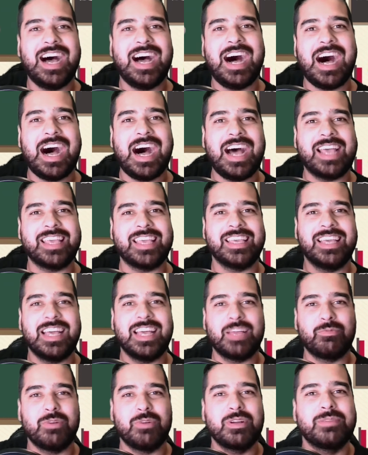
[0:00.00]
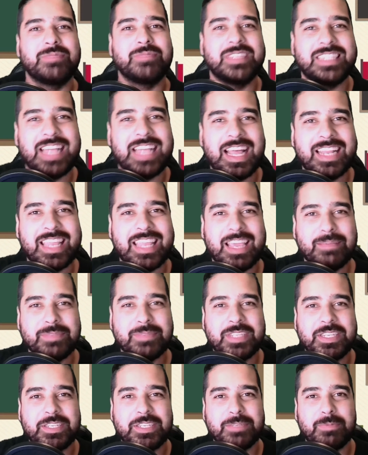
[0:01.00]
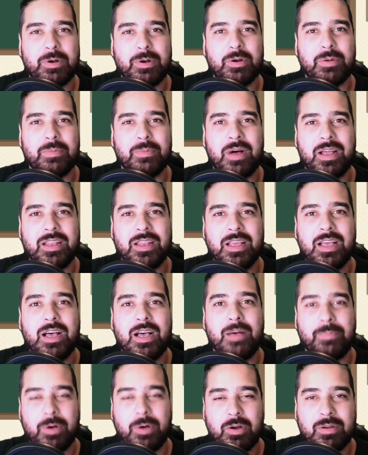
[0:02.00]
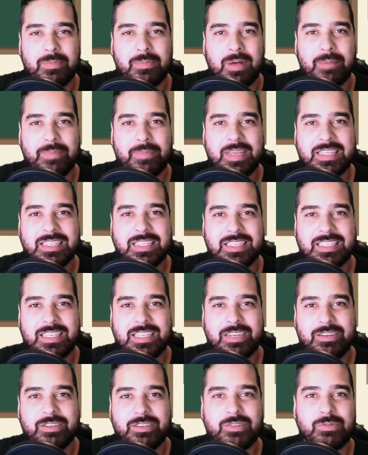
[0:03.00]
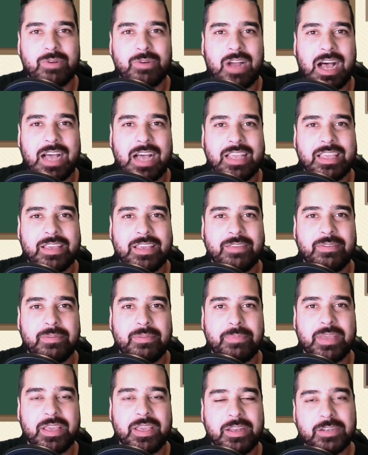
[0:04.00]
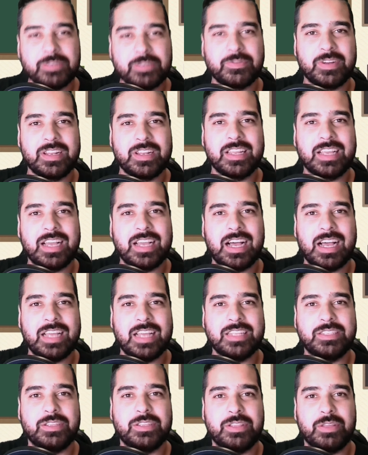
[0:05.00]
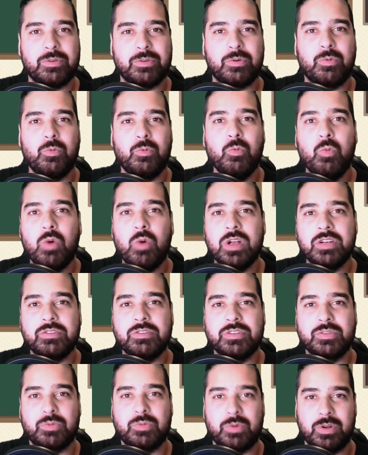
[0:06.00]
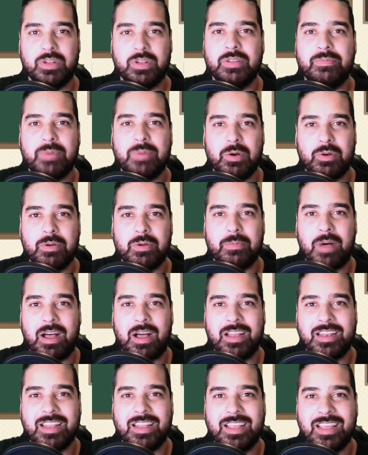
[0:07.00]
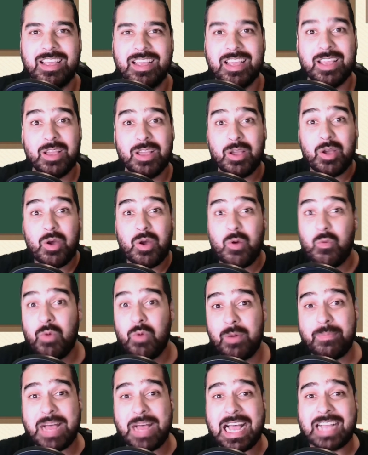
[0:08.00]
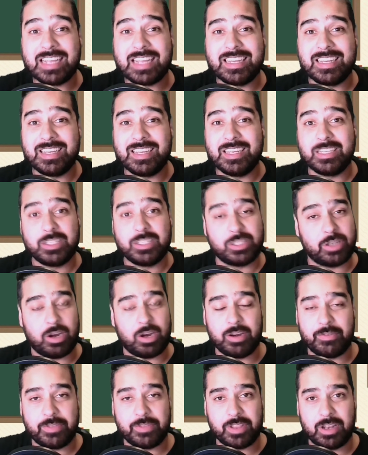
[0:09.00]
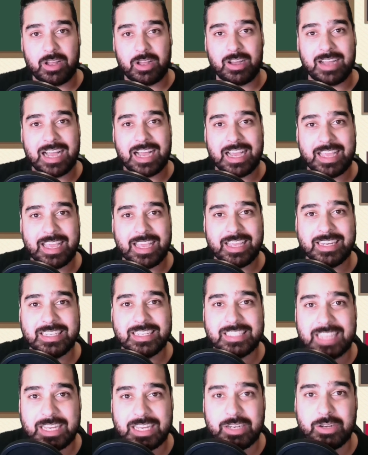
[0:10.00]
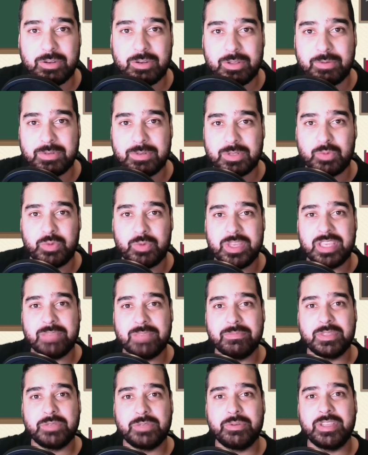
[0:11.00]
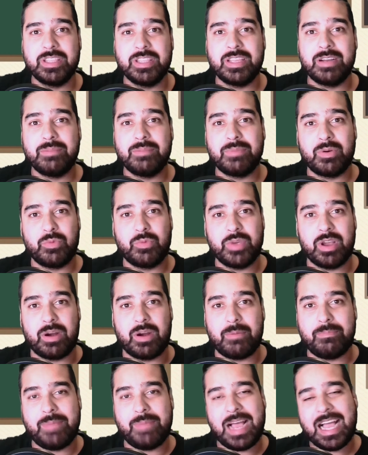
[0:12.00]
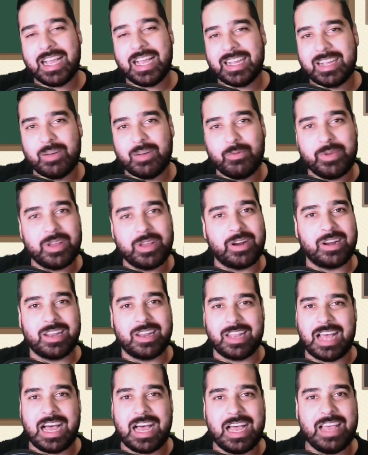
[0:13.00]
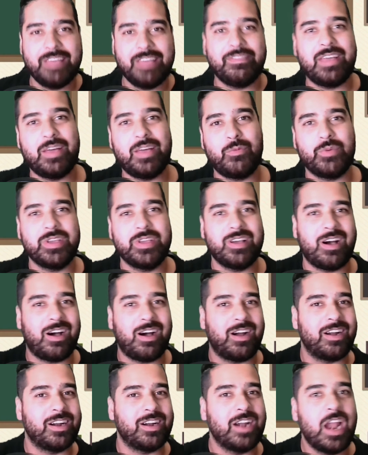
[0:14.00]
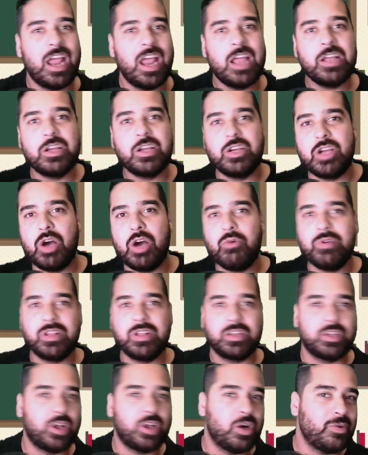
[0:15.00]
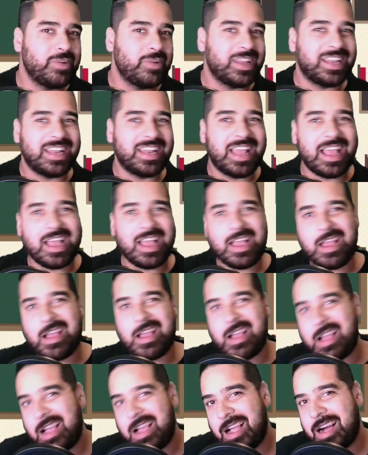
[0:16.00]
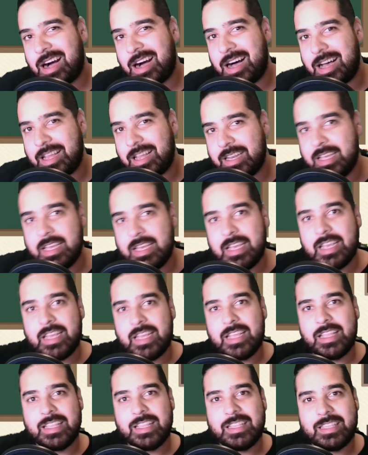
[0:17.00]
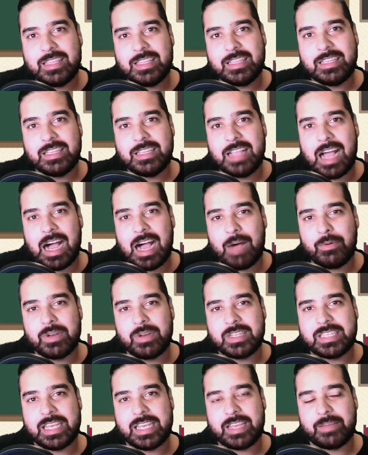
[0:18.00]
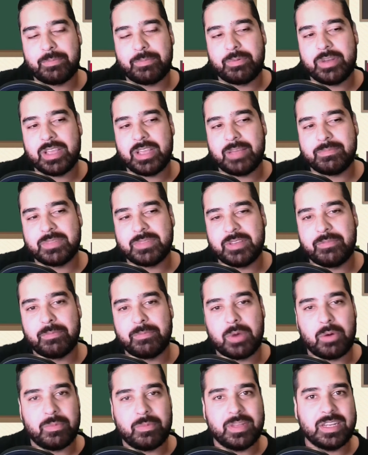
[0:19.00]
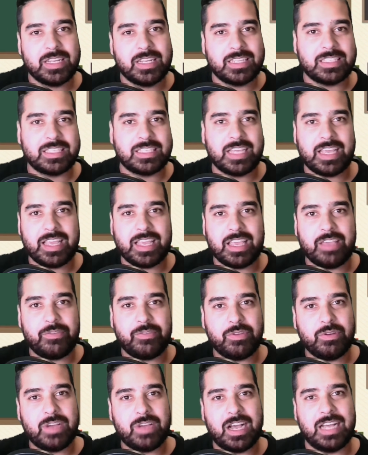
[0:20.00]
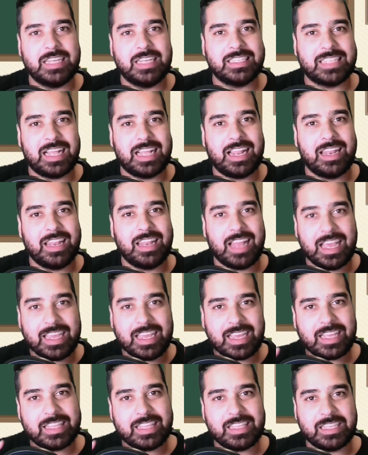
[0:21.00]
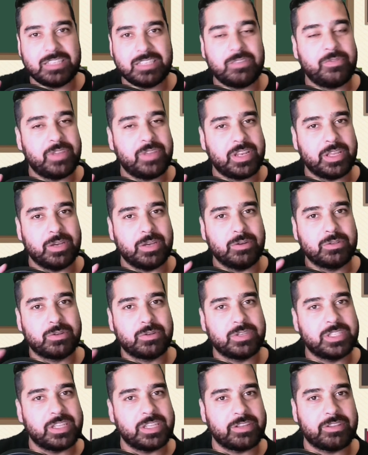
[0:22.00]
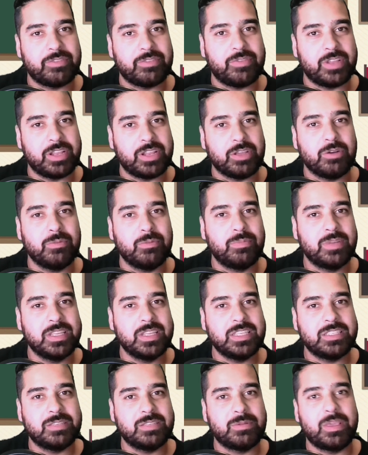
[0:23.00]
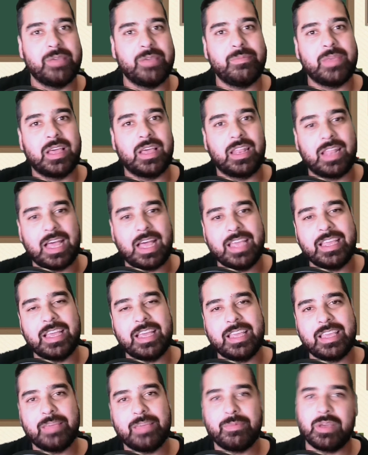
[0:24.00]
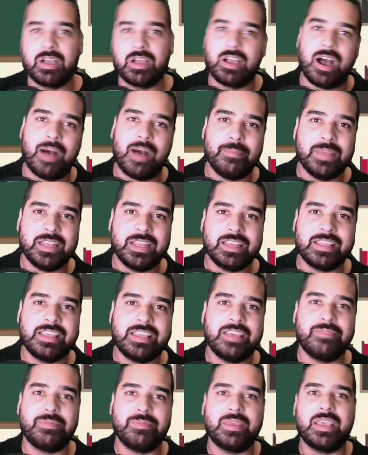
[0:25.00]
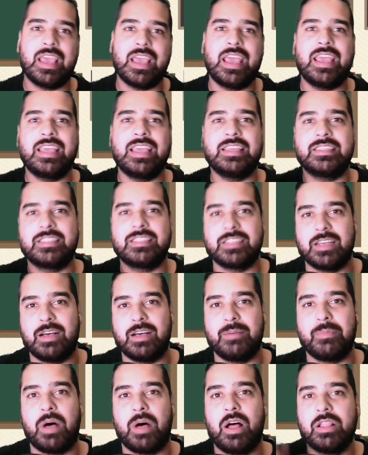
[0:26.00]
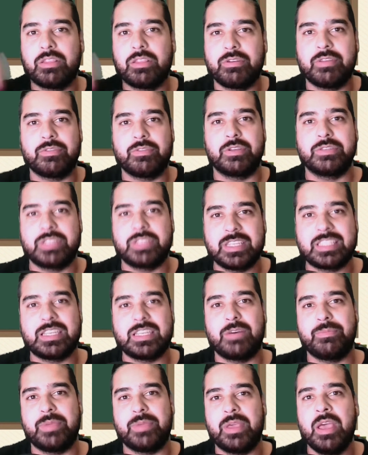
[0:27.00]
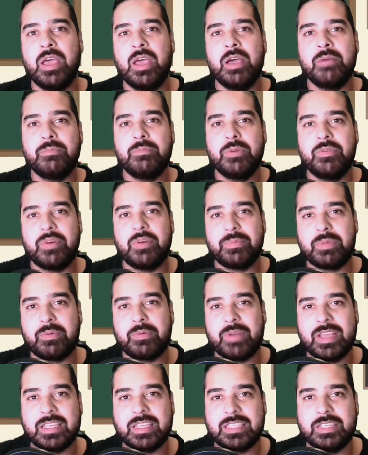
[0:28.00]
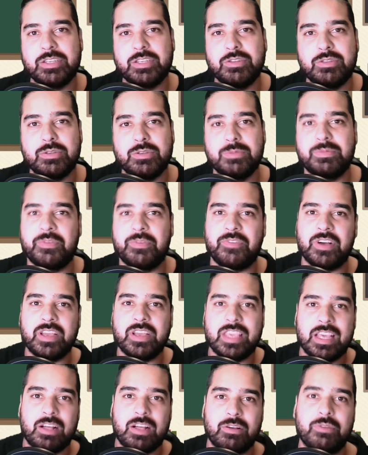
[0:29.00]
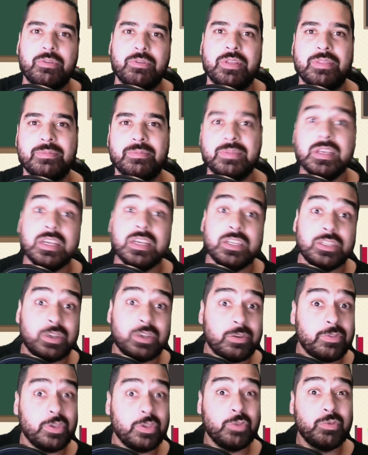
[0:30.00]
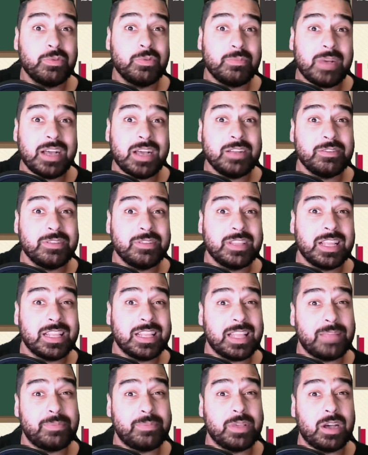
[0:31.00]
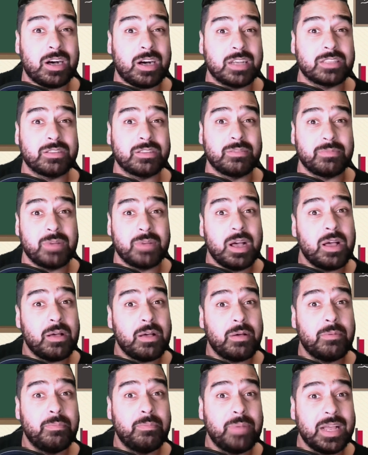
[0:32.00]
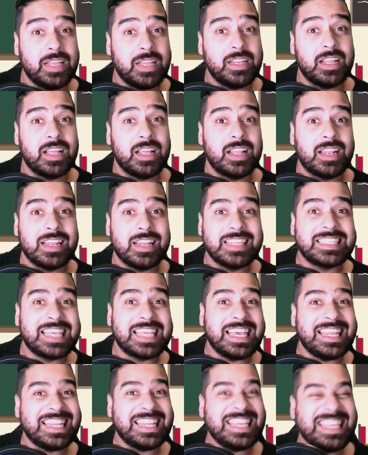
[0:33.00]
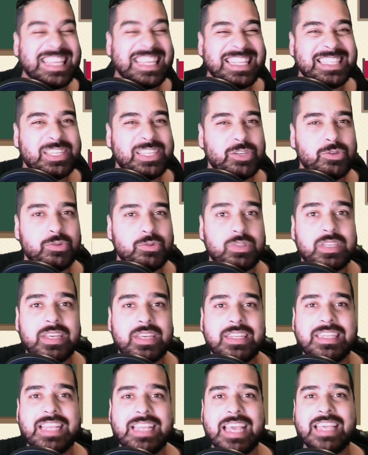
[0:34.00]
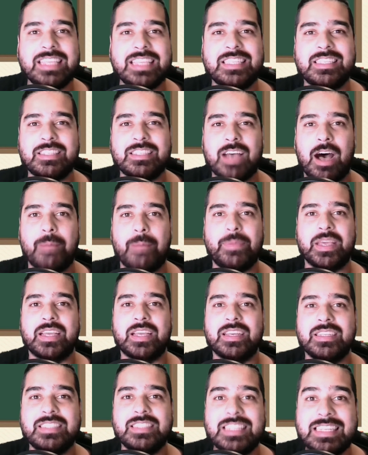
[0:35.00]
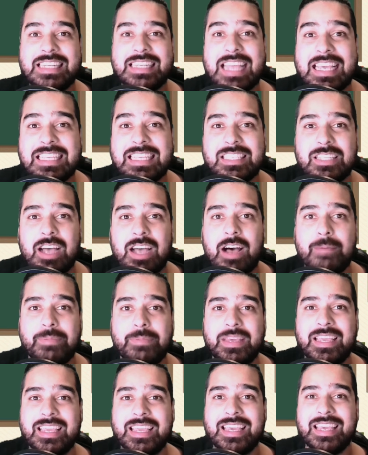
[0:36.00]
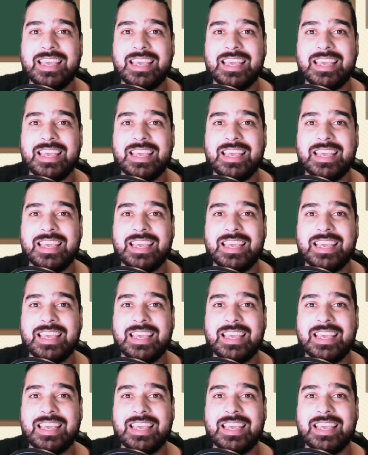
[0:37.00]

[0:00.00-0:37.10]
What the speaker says: Hi, and welcome to Dadgames Teaches Pokemon, a Pokemon basic series where I give a beginner's friendly guide to the wondrous world of Pokemon. We're back. Sorry for the long hiatus. I know there was a week in between there, but we are back, we are live, and we are gone. I want to take a preemptive moment and say if you guys like this video towards the end of the video, please give me a like, give me a comment, and give me a sub. All three of those things help me move up the ranks in YouTube's funky algorithm. So if you wouldn't mind doing that, that'd be awesome. But let's get into today's topic. Today's topic